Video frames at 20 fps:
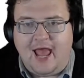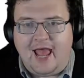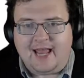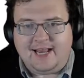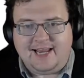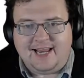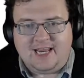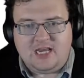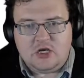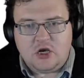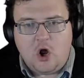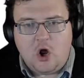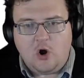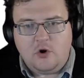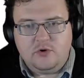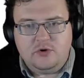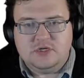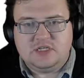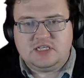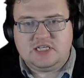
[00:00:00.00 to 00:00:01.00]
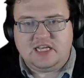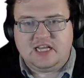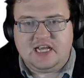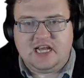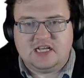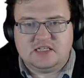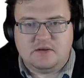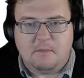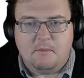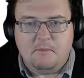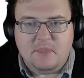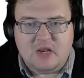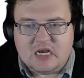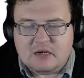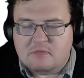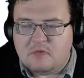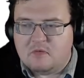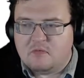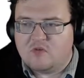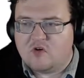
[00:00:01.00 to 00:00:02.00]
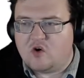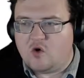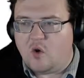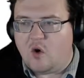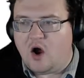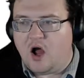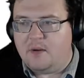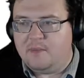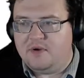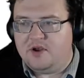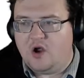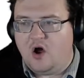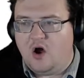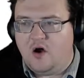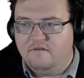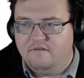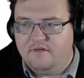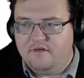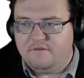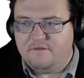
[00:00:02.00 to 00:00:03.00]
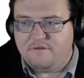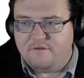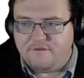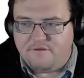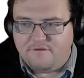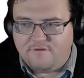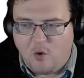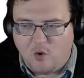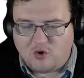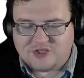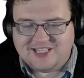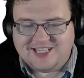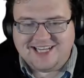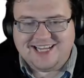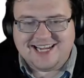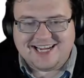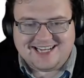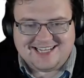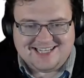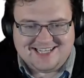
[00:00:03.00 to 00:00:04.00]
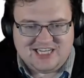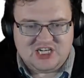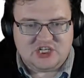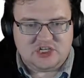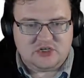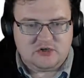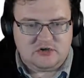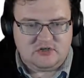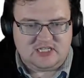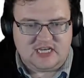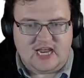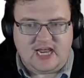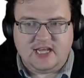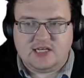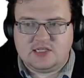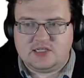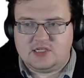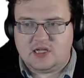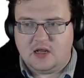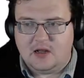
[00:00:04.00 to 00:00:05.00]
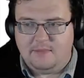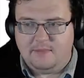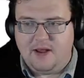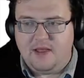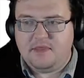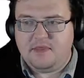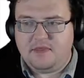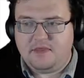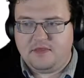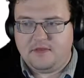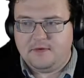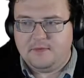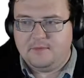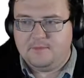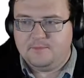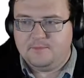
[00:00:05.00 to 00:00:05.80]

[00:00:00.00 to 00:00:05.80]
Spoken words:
And he knows that he has a minimum requirement of 40 additional tanks a month